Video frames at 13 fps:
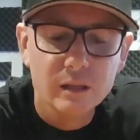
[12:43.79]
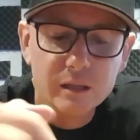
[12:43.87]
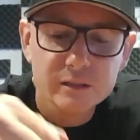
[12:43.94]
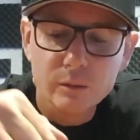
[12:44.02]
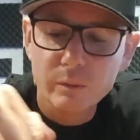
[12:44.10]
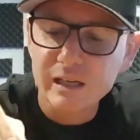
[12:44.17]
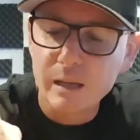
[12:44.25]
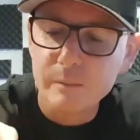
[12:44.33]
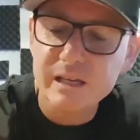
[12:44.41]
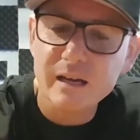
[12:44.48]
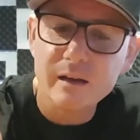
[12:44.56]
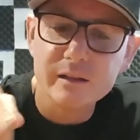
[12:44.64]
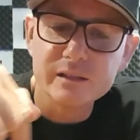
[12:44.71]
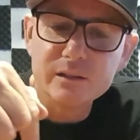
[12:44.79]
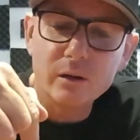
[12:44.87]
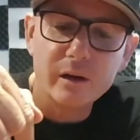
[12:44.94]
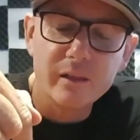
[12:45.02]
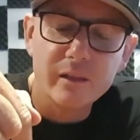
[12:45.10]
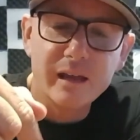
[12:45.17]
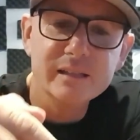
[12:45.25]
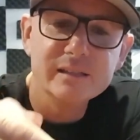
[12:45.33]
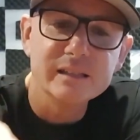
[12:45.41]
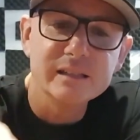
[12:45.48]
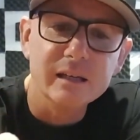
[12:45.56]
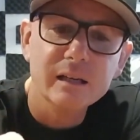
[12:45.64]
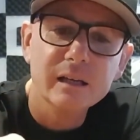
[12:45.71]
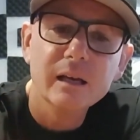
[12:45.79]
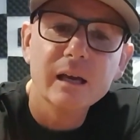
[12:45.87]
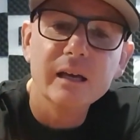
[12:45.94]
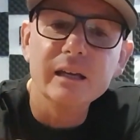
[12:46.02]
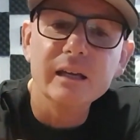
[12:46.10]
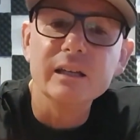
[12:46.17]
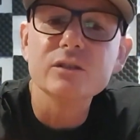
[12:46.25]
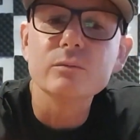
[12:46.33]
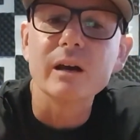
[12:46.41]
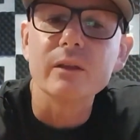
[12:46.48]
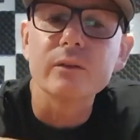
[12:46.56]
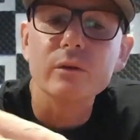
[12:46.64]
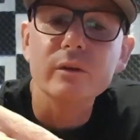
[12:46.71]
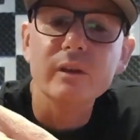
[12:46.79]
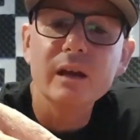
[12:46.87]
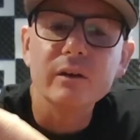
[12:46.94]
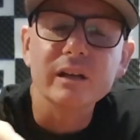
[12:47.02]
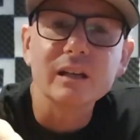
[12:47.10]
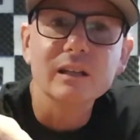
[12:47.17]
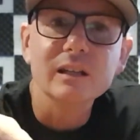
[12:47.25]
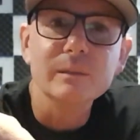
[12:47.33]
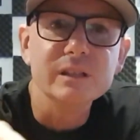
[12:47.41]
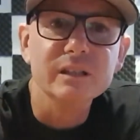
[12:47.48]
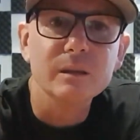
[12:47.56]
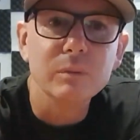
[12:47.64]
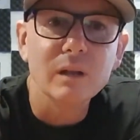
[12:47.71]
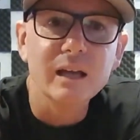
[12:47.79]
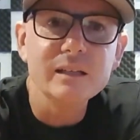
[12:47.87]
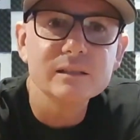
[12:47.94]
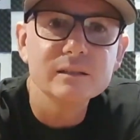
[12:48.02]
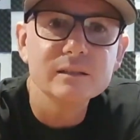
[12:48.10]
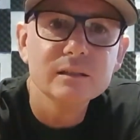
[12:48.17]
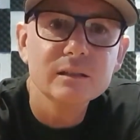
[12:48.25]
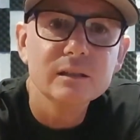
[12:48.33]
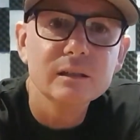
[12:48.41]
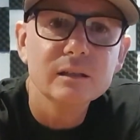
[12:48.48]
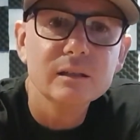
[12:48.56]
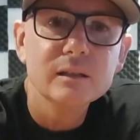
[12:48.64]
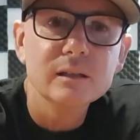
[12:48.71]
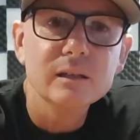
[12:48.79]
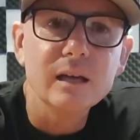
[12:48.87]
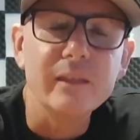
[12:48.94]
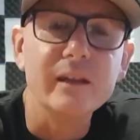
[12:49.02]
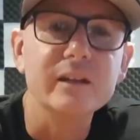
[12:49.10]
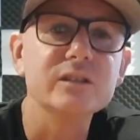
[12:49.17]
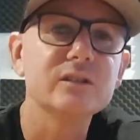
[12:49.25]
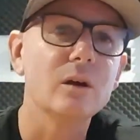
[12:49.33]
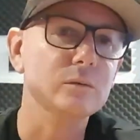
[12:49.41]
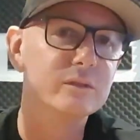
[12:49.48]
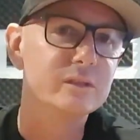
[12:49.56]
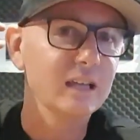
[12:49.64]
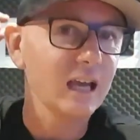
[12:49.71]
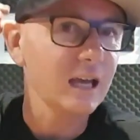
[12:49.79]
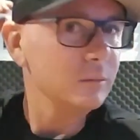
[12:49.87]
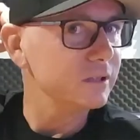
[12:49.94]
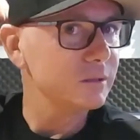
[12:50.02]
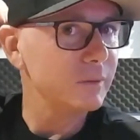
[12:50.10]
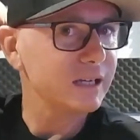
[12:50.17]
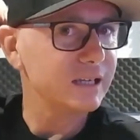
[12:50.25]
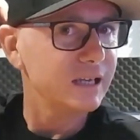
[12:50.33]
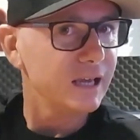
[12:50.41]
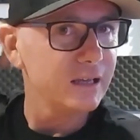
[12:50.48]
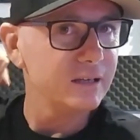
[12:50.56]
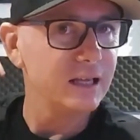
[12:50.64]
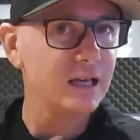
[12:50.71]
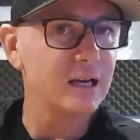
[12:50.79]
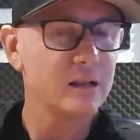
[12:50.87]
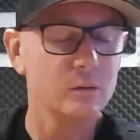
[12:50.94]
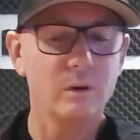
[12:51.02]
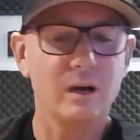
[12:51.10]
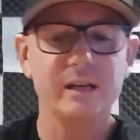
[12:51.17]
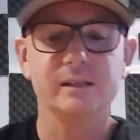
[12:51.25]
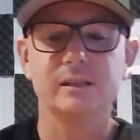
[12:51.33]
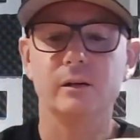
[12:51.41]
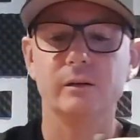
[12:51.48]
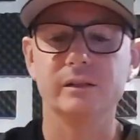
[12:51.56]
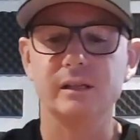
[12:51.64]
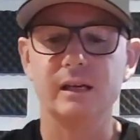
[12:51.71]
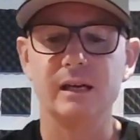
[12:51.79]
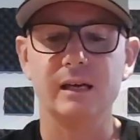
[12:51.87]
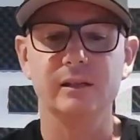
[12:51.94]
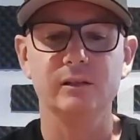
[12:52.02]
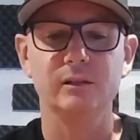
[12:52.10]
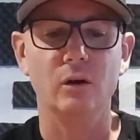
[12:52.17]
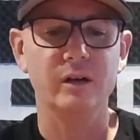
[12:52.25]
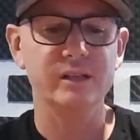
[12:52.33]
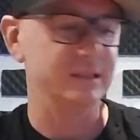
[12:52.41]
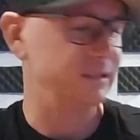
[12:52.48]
So when it comes out of the side of the headset, you can just run it through there, and it clips into place, and then it just holds the cable at the back of your head and out of the way, so it's nice and